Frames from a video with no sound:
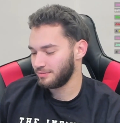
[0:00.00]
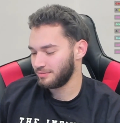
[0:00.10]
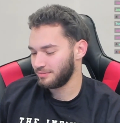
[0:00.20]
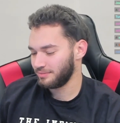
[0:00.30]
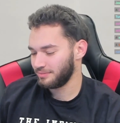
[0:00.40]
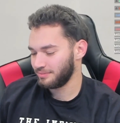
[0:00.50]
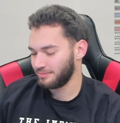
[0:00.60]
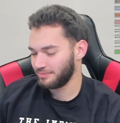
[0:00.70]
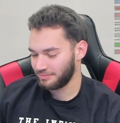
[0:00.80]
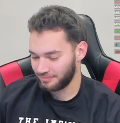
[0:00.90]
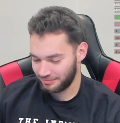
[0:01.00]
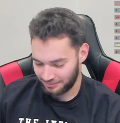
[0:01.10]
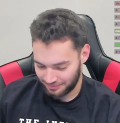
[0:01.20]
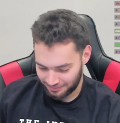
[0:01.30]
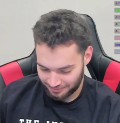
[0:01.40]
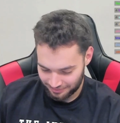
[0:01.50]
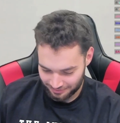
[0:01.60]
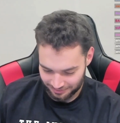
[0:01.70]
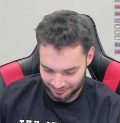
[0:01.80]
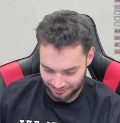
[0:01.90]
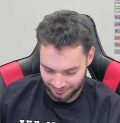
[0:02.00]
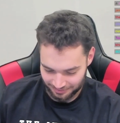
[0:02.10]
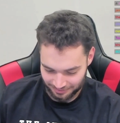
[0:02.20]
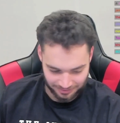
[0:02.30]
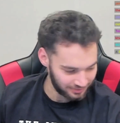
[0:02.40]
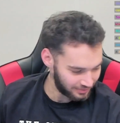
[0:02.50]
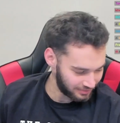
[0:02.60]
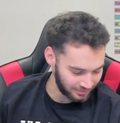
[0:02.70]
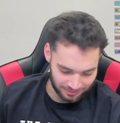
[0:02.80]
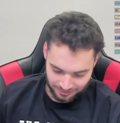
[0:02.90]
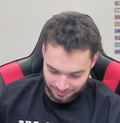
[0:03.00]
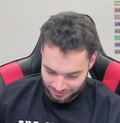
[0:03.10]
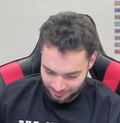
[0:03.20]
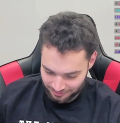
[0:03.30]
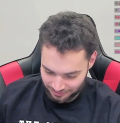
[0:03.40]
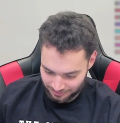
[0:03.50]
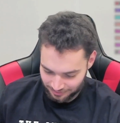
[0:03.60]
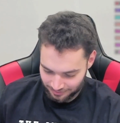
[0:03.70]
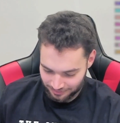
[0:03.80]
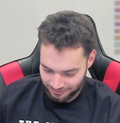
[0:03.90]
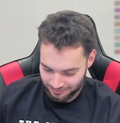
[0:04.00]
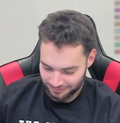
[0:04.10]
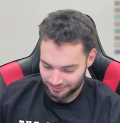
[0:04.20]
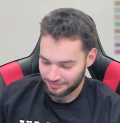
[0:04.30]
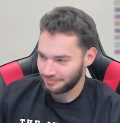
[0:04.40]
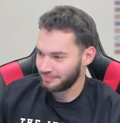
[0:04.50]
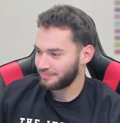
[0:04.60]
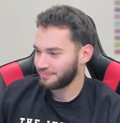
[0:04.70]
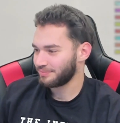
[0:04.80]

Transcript: (no one is talking)